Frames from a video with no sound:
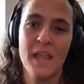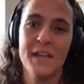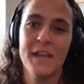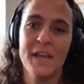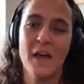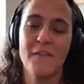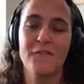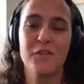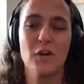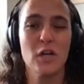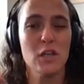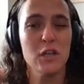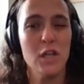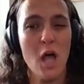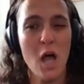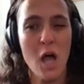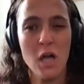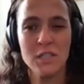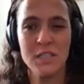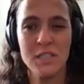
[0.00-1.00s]
Now, for a
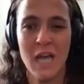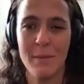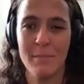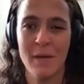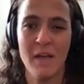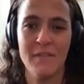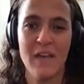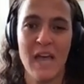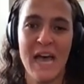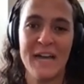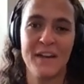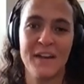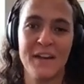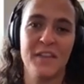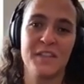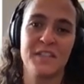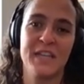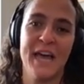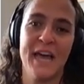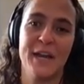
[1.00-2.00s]
long time, I've added
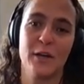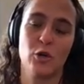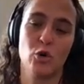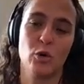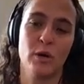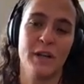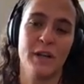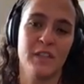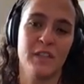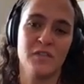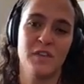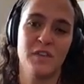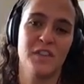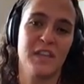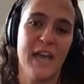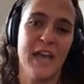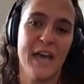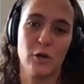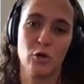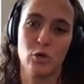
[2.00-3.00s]
this category, this fifth
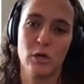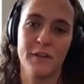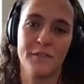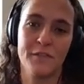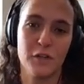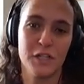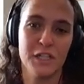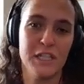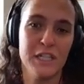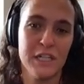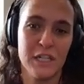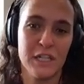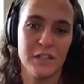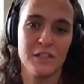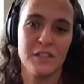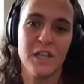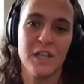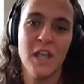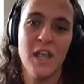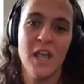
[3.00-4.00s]
category, for
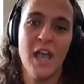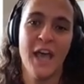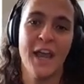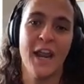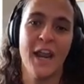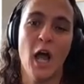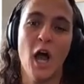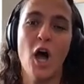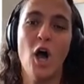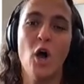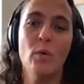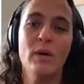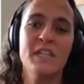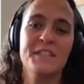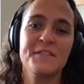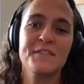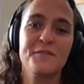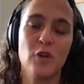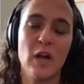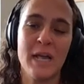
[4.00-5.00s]
years, and I
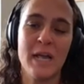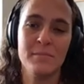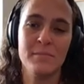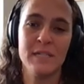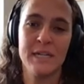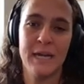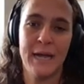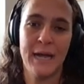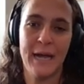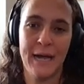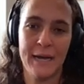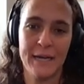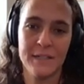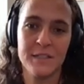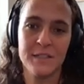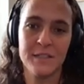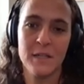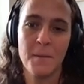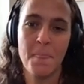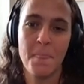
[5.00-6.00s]
always framed it
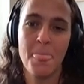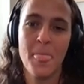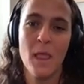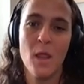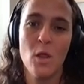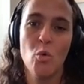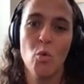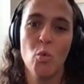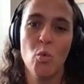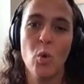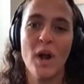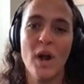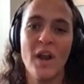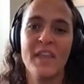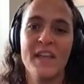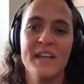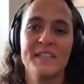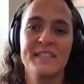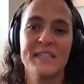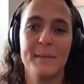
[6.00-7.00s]
as, what are
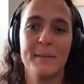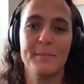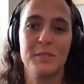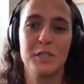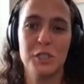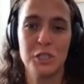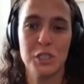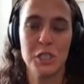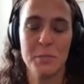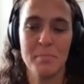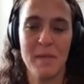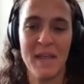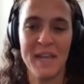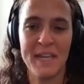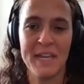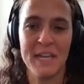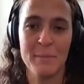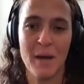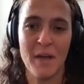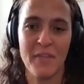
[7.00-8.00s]
the assumptions you're
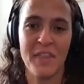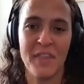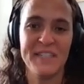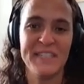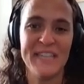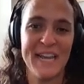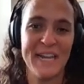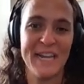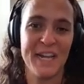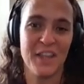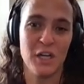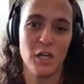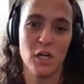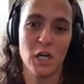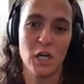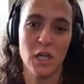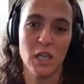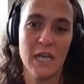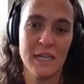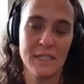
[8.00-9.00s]
making about the data that you're
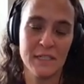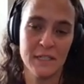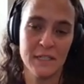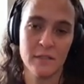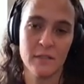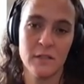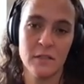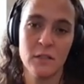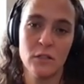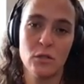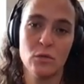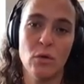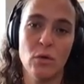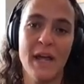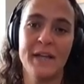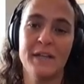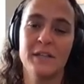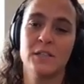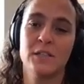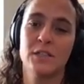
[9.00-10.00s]
collecting,
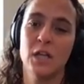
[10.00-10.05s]
right?